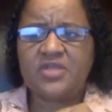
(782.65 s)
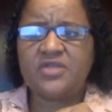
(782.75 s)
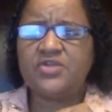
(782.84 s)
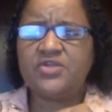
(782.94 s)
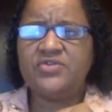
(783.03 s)

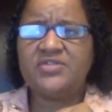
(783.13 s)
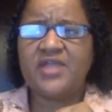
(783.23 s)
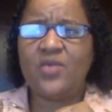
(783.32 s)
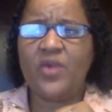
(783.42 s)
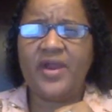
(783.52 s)
So you
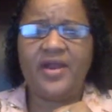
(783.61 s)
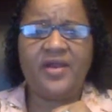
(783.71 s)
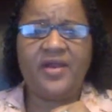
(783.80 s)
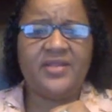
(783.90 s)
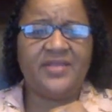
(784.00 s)
say,
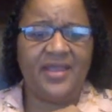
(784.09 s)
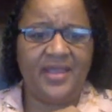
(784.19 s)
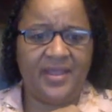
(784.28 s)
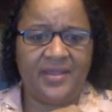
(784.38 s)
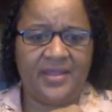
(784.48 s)
where in the
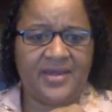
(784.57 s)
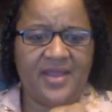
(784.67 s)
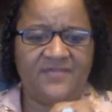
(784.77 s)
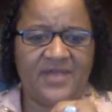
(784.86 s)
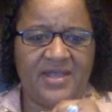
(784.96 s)
heck can
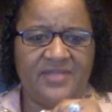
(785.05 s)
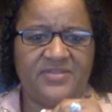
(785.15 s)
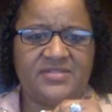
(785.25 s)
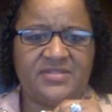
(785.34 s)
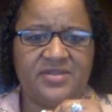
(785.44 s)
I find
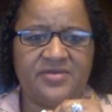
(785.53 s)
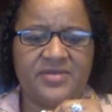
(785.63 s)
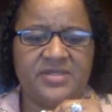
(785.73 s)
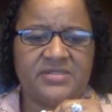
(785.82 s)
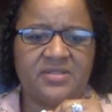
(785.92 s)
these
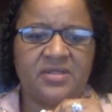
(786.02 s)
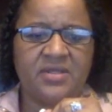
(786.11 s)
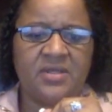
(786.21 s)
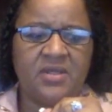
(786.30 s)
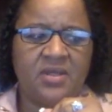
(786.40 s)
theories?
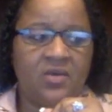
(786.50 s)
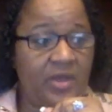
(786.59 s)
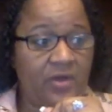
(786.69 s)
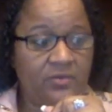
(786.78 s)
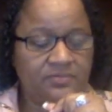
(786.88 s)

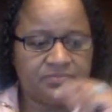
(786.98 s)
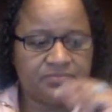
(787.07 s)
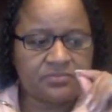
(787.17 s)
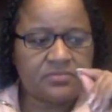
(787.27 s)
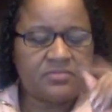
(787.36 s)
Well,
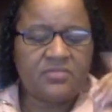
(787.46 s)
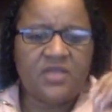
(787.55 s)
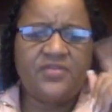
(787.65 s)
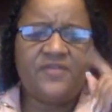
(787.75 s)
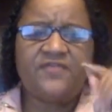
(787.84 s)

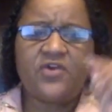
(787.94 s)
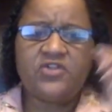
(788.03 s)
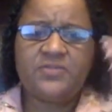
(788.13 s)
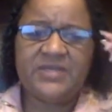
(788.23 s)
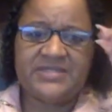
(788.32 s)
the
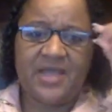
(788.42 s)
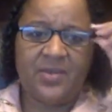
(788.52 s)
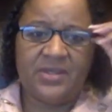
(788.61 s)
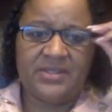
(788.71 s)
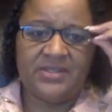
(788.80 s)
first place I
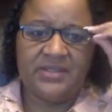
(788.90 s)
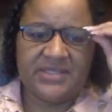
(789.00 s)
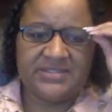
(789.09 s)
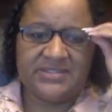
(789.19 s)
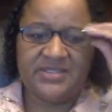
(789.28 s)
would look
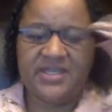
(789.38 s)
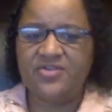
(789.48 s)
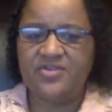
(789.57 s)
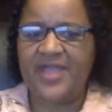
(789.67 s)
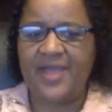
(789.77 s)
is look in
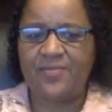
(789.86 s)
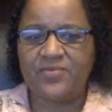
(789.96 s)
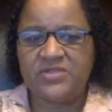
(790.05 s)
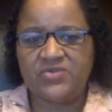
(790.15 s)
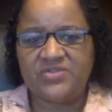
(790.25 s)
your gap
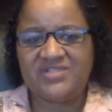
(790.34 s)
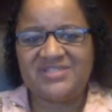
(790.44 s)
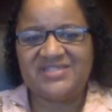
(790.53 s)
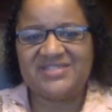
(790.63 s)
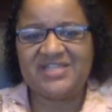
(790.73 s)
resources
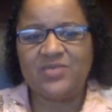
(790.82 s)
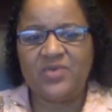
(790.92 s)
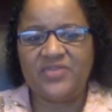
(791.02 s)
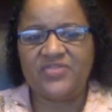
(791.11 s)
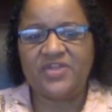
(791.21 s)
and see
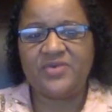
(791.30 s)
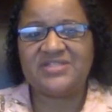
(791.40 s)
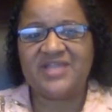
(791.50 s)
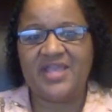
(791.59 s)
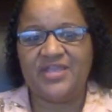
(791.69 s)
what
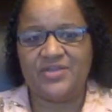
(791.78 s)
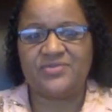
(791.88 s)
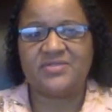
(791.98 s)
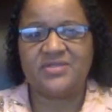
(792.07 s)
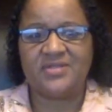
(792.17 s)
theories they
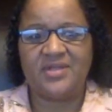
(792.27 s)
used.